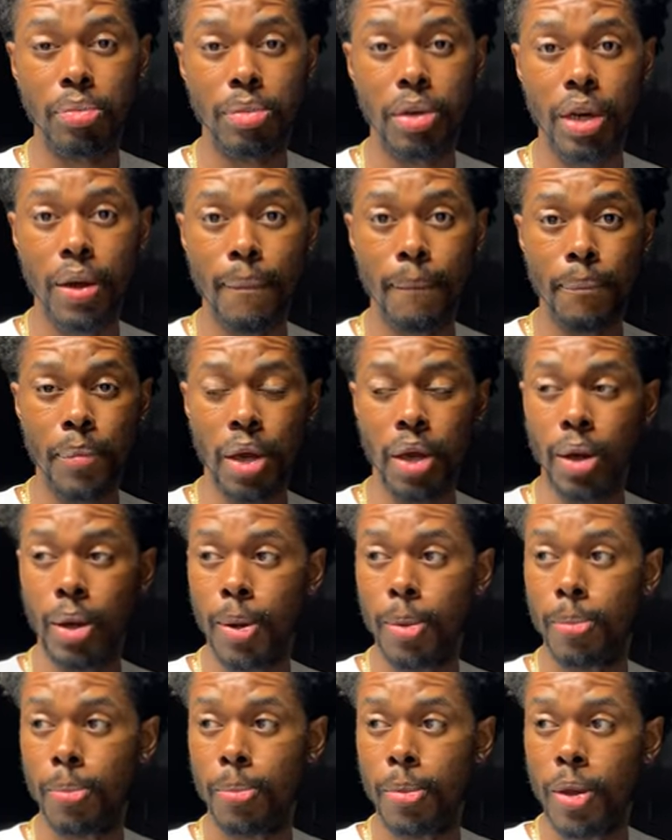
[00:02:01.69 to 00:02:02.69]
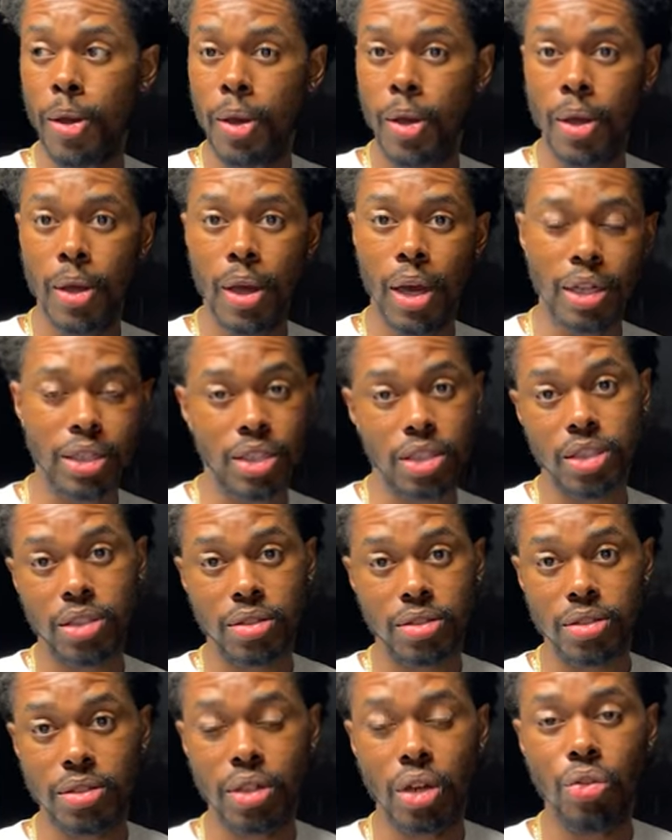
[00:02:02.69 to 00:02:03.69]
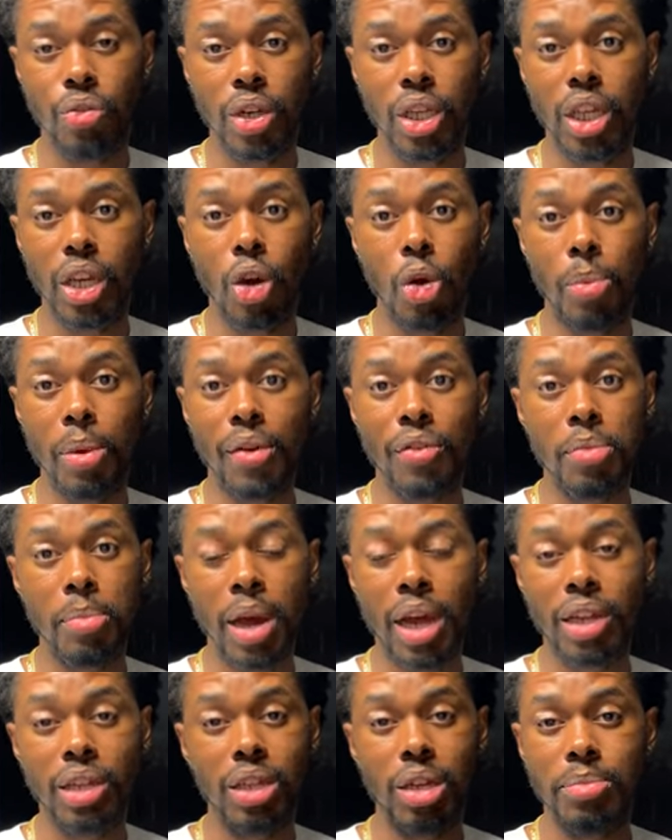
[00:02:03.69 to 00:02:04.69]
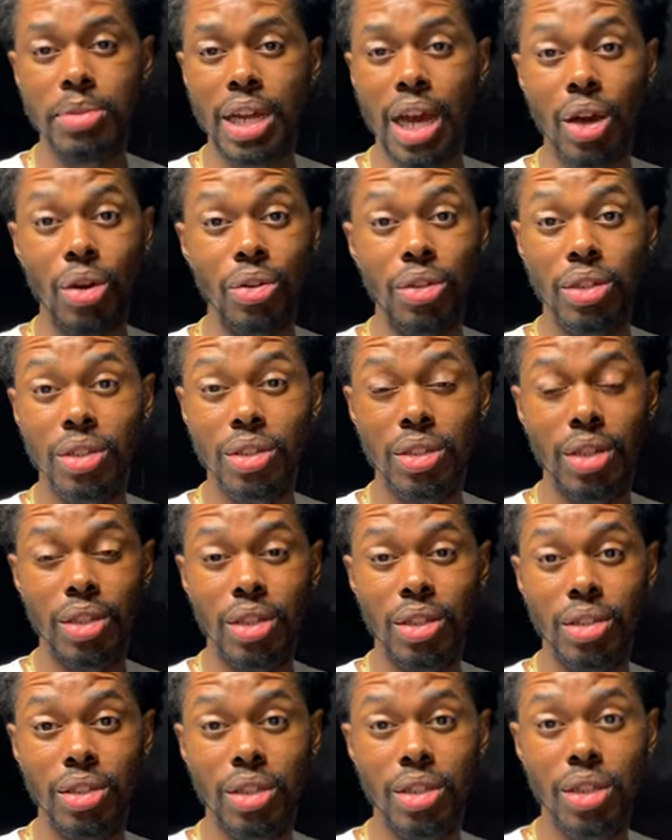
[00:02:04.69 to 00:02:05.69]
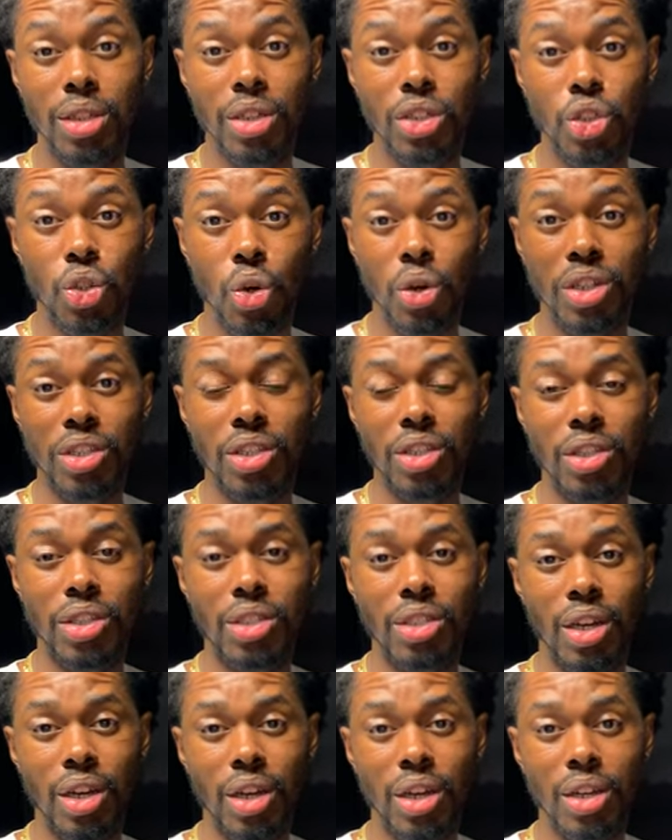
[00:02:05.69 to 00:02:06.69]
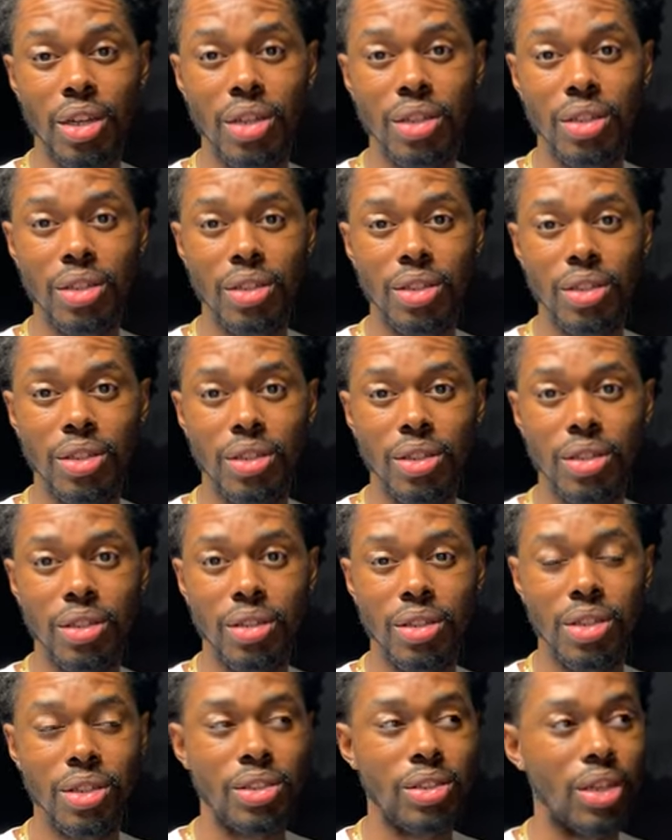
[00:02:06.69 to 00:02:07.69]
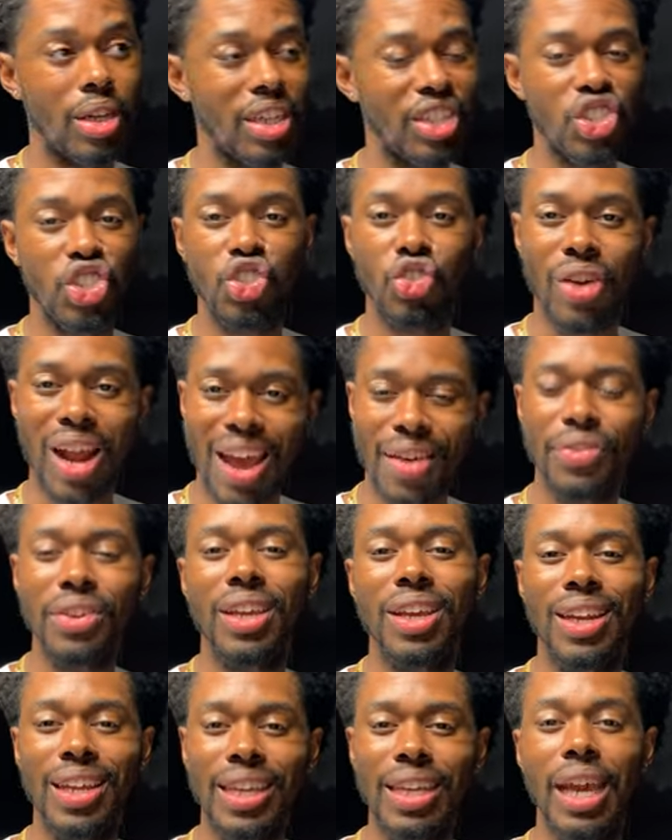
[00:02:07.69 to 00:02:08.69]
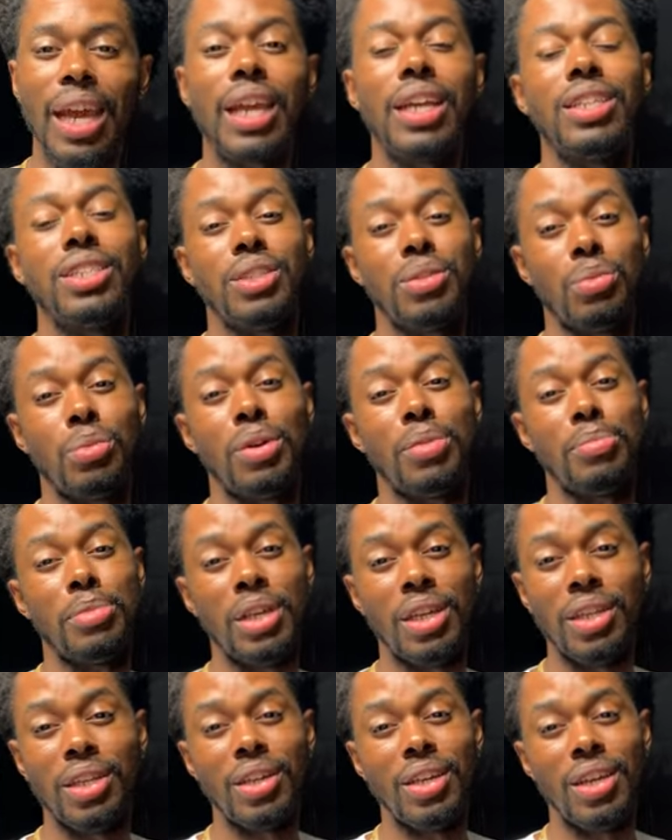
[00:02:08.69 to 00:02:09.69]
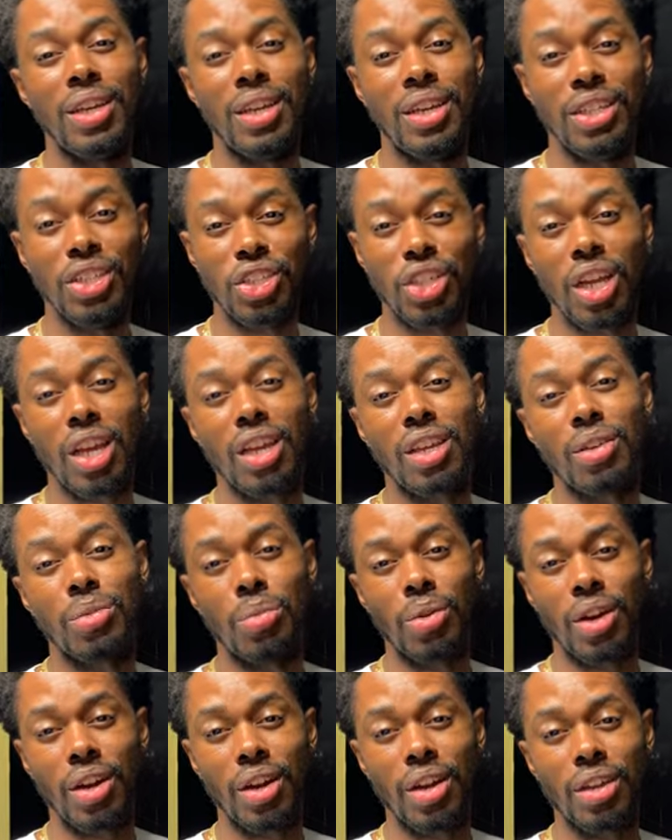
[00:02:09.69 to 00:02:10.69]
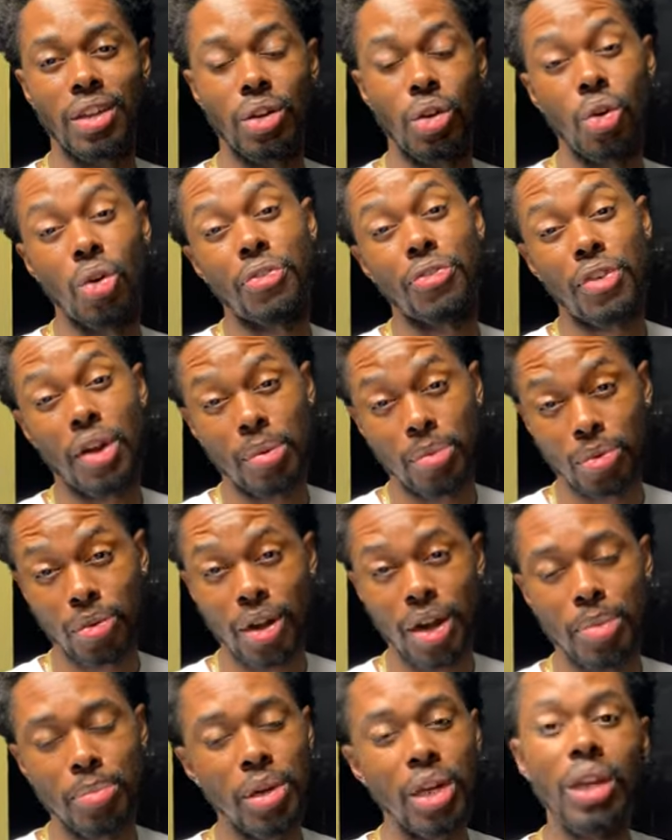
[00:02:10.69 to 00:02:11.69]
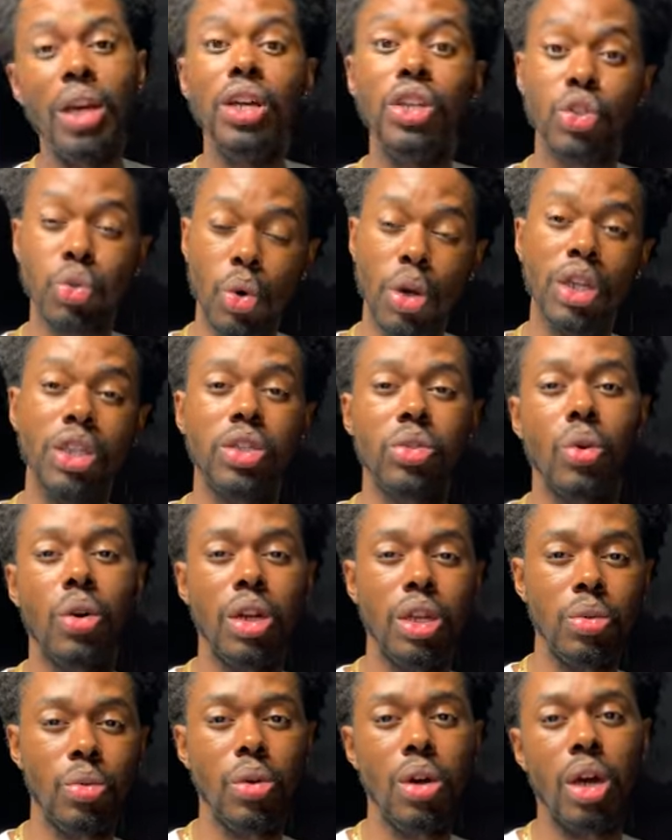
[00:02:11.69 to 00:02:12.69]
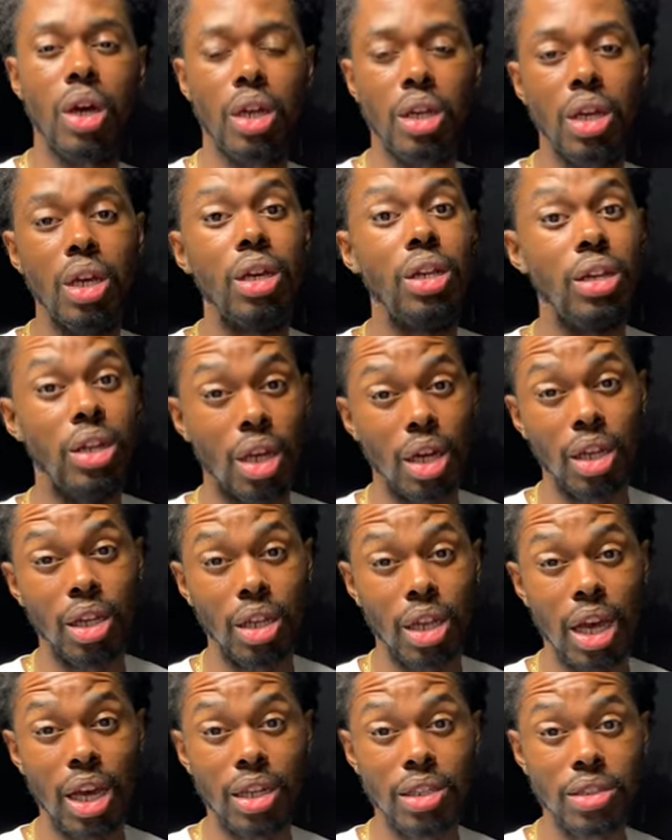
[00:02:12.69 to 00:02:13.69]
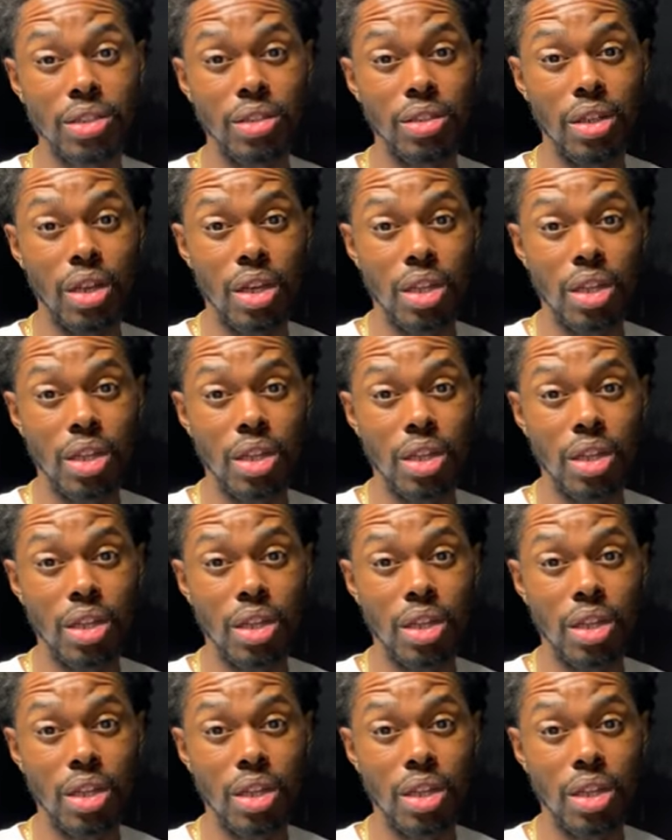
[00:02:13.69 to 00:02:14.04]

But, um, I just you know, really hope everybody comes out and, and, and enjoys this uh, this uh, extravagant occasion with me in January or February, but 2021 nonetheless.